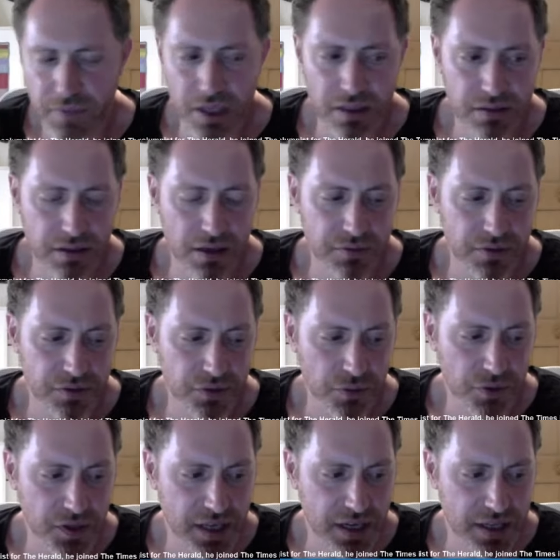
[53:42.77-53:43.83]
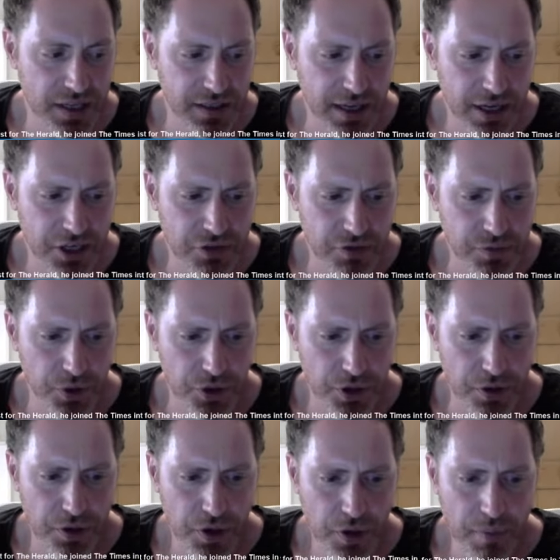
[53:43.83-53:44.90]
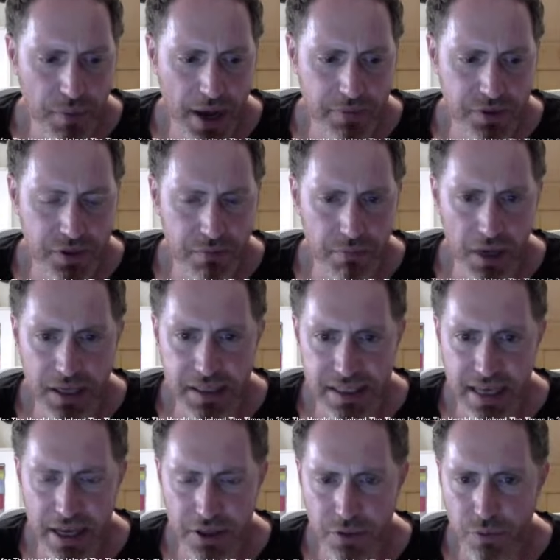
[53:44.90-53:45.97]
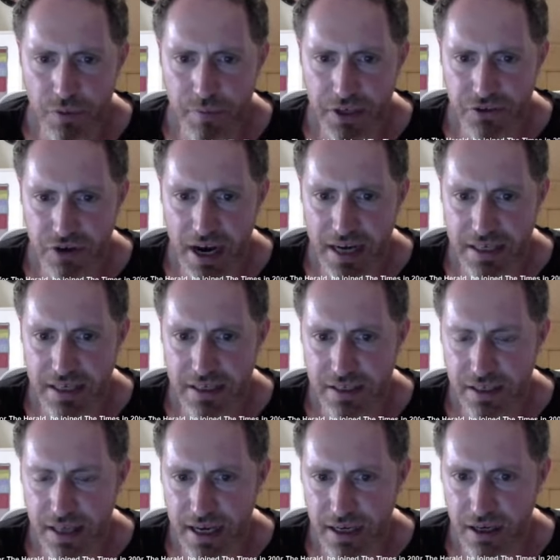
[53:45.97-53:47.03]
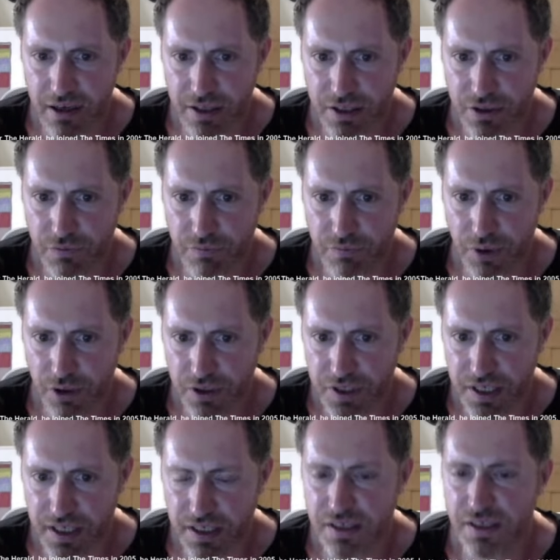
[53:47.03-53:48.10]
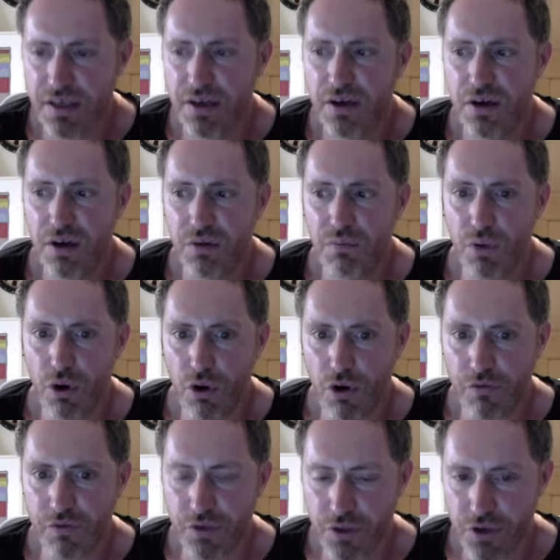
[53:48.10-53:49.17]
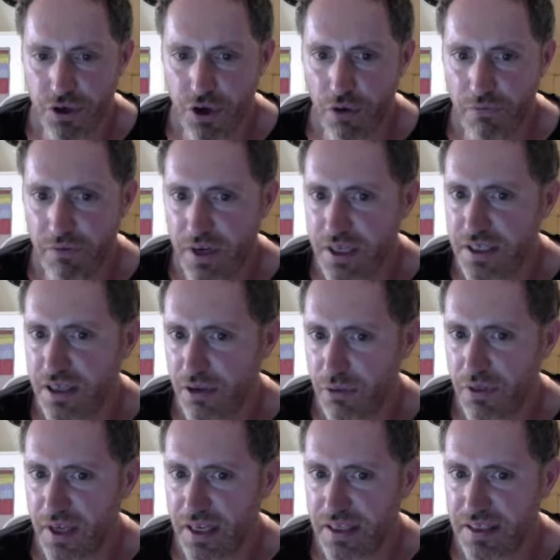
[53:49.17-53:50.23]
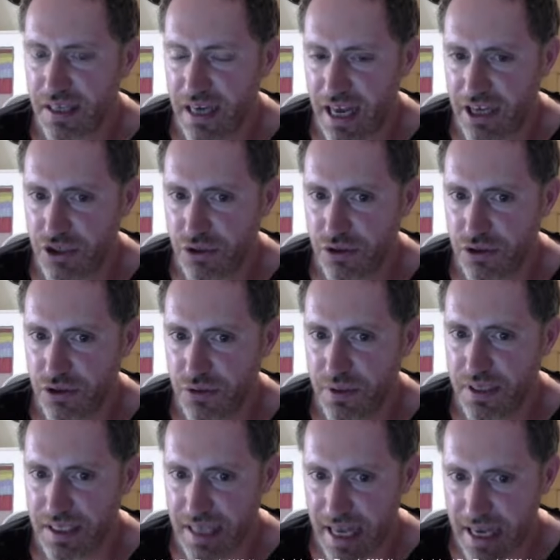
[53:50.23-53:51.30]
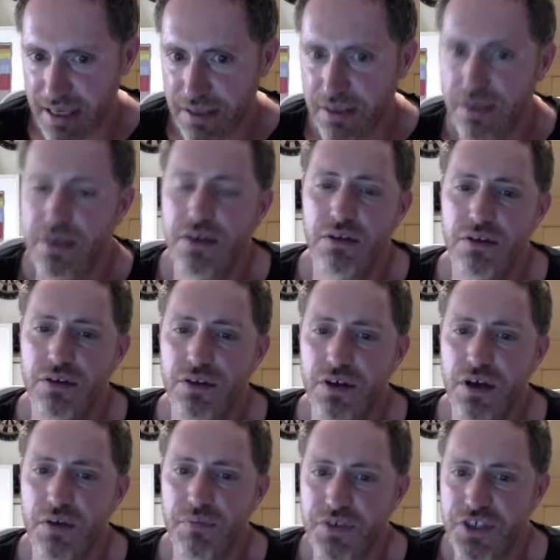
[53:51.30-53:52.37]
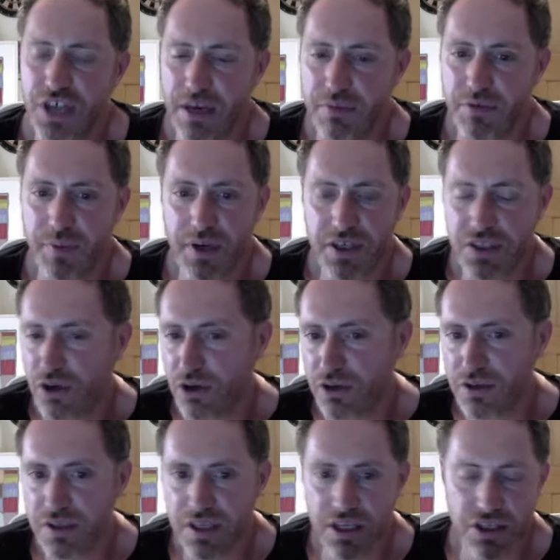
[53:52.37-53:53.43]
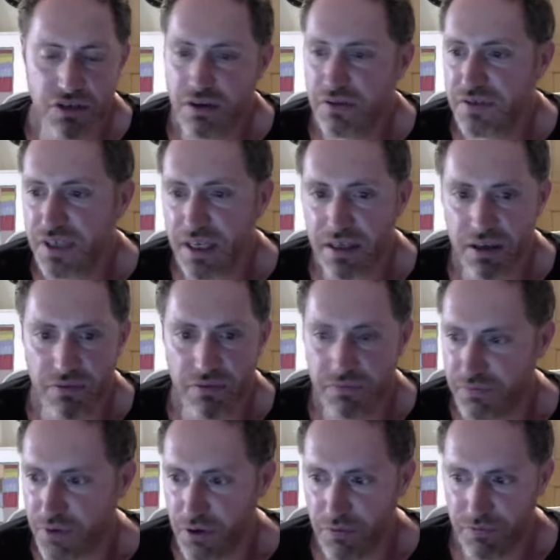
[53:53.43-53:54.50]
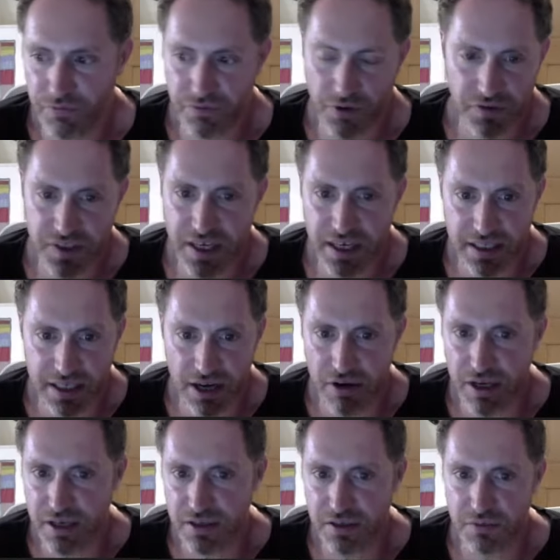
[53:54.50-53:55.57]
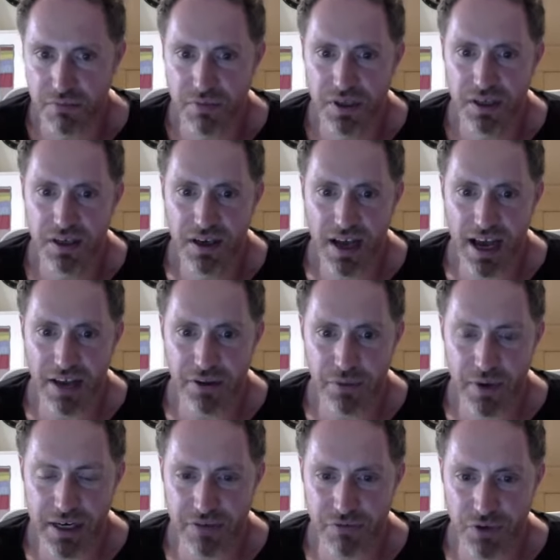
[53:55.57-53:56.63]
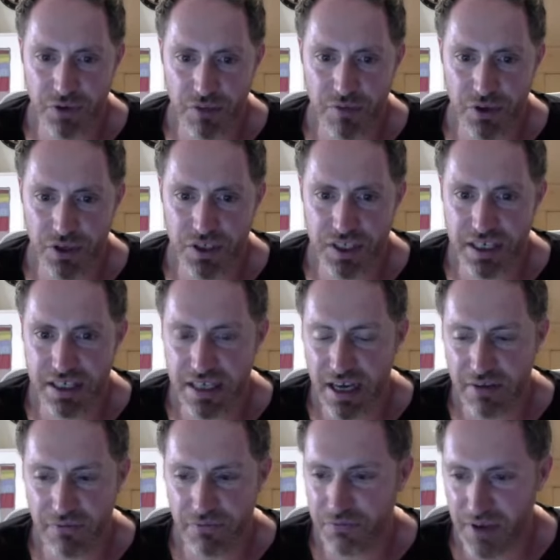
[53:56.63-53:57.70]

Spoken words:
don't want to say anything dangerous, but perhaps the mindset that would be attracted to that kind of politics more often than not finds other things to latch onto instead. They're shaped by Scotland's history of sectarianism and the way different communities have